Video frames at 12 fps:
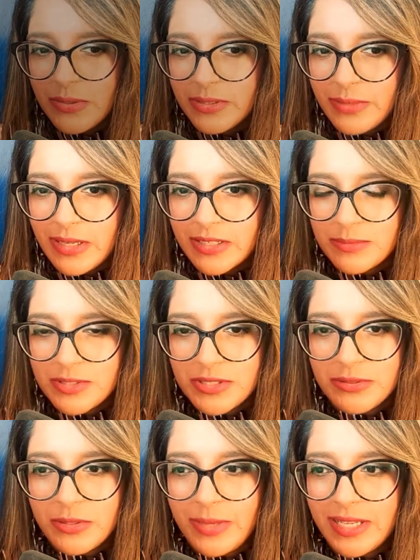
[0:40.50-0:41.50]
and welcome
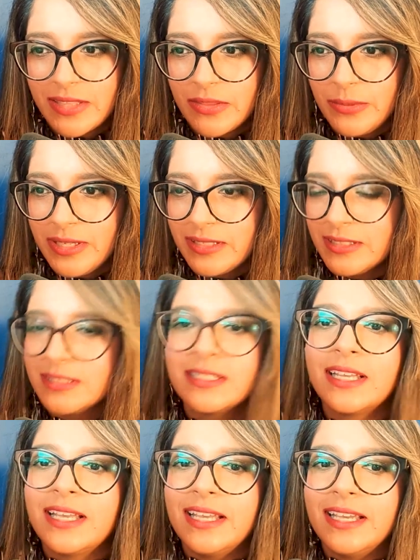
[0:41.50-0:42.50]
to Awake at the Wheel.
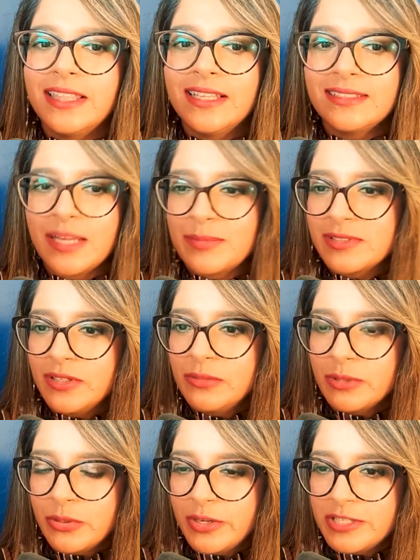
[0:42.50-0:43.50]
In this
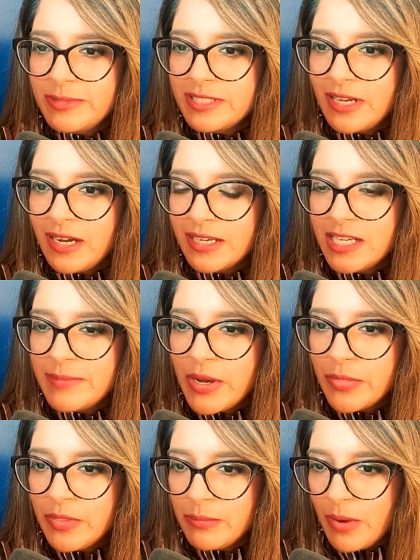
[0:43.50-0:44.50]
episode, we're going to be talking
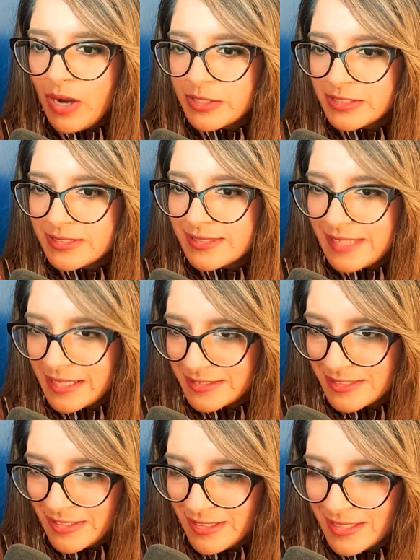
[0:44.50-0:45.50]
about the modern
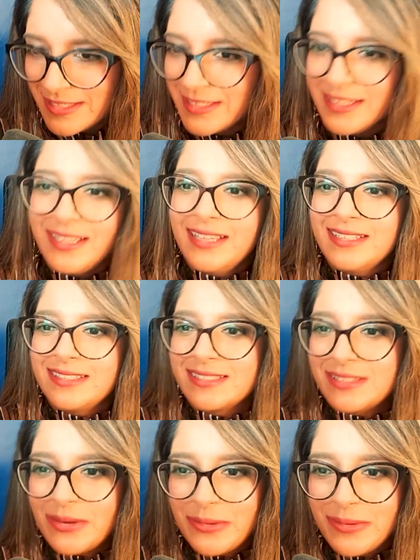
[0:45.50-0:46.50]
sex talk.
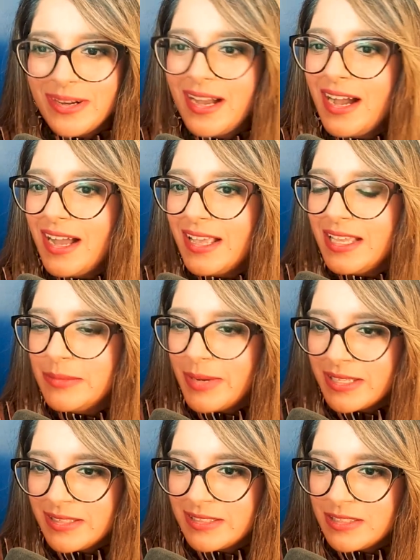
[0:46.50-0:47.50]
So, in
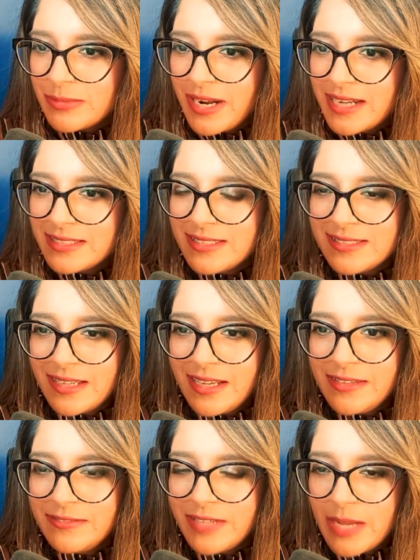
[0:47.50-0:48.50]
my clinical practice,
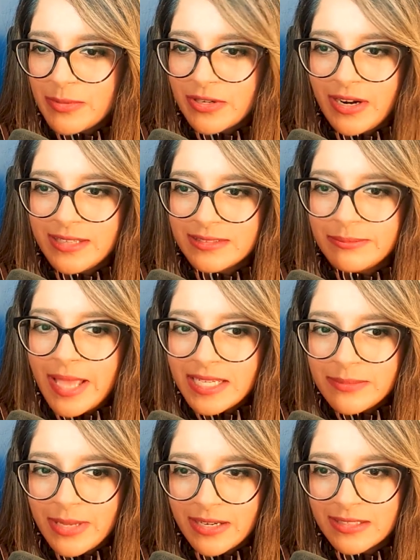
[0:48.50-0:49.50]
I've come across
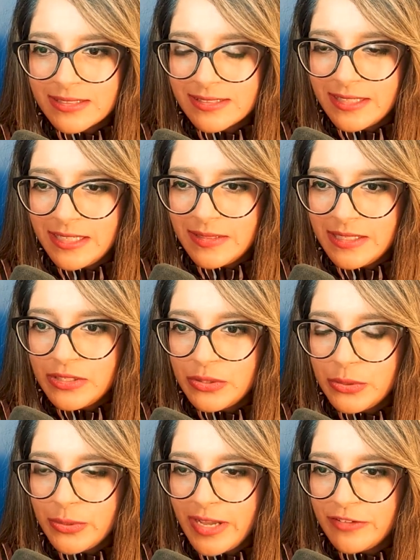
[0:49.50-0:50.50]
many parents lately
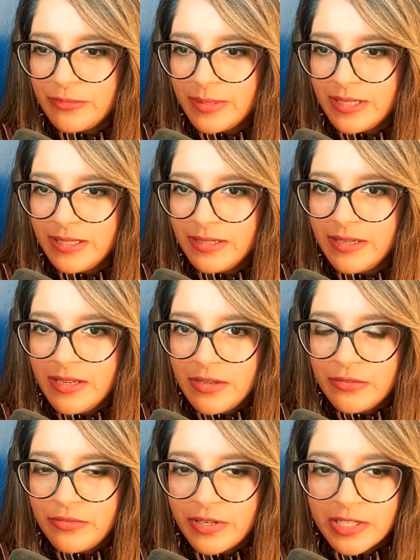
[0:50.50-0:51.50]
who have been
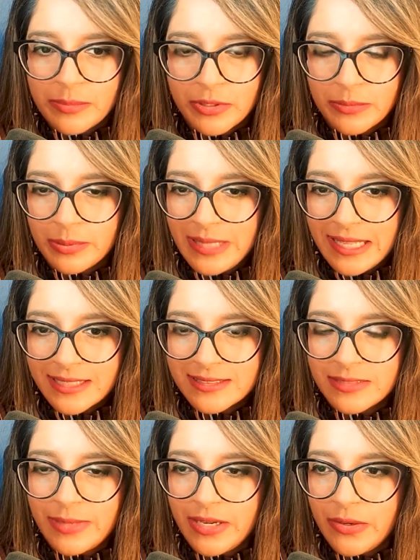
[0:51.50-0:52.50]
very
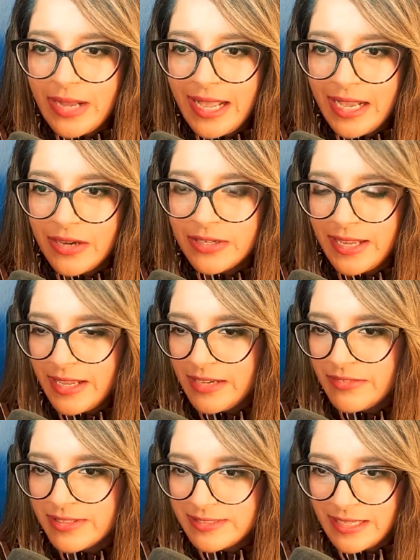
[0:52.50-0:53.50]
perplexed about how to
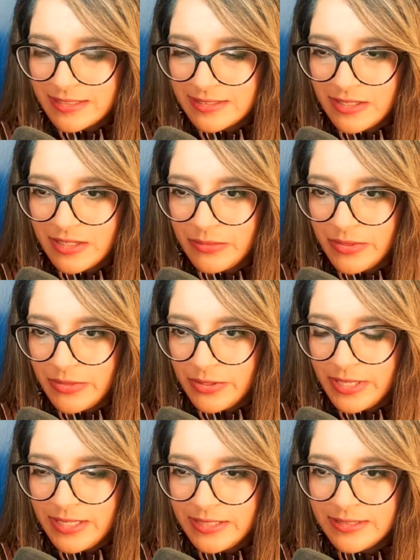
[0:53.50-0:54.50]
have the sex talk with their
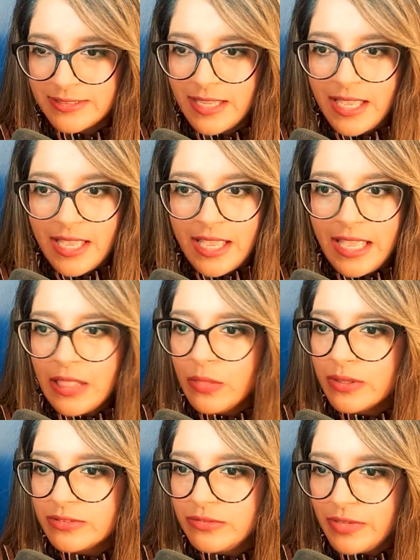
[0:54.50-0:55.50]
kids. It
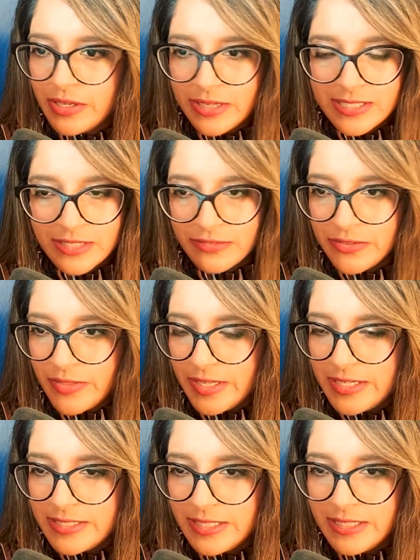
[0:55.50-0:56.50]
looks very different than
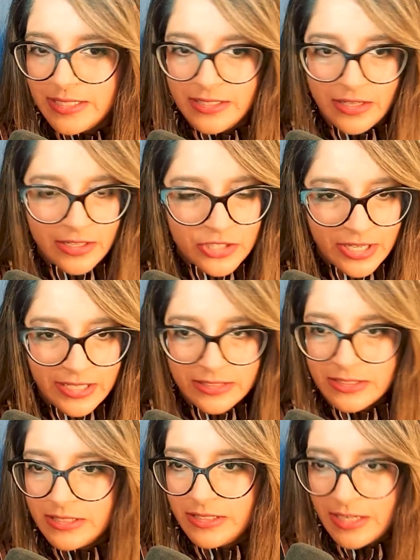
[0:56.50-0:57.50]
it did in our
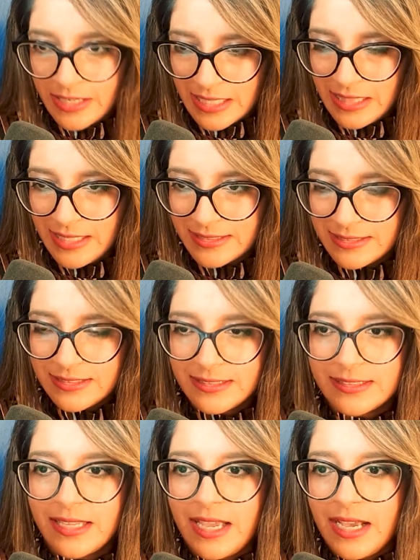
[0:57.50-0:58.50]
childhood and our
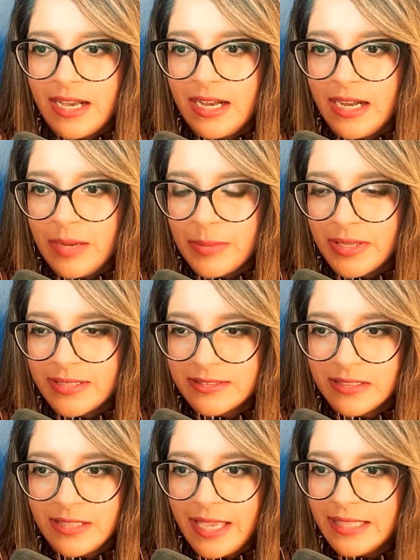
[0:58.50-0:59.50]
adolescence because
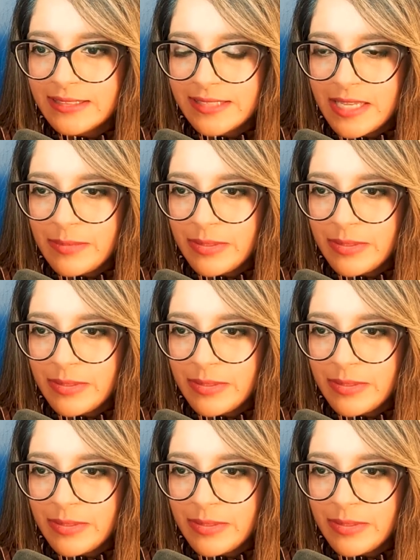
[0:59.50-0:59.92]
the landscape